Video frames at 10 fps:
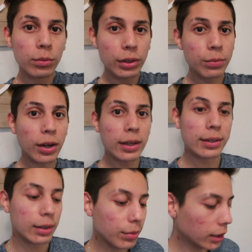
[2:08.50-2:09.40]
pretty
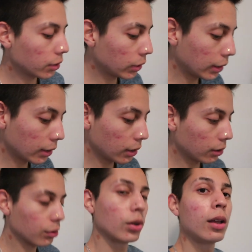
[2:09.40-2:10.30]
pricey, but she
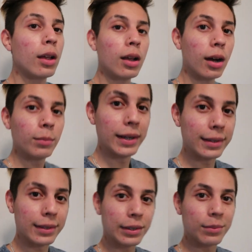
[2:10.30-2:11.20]
is
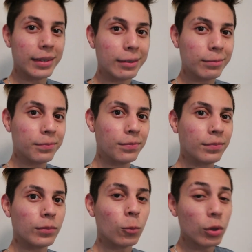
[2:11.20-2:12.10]
amazing to me.
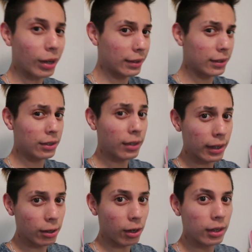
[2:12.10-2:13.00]
We might see her
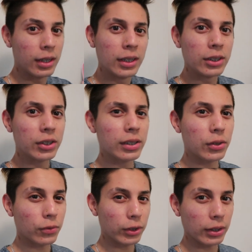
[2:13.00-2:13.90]
later on. She
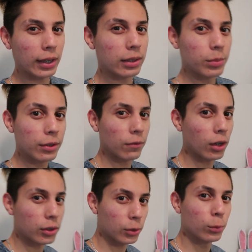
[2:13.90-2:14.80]
doesn't really like to be in
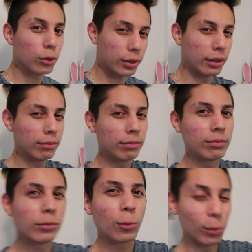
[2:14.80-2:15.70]
vlogs, so we'll see.
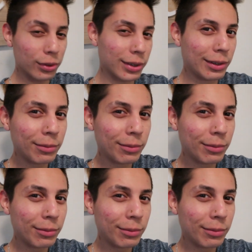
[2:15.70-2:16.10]
We'll see.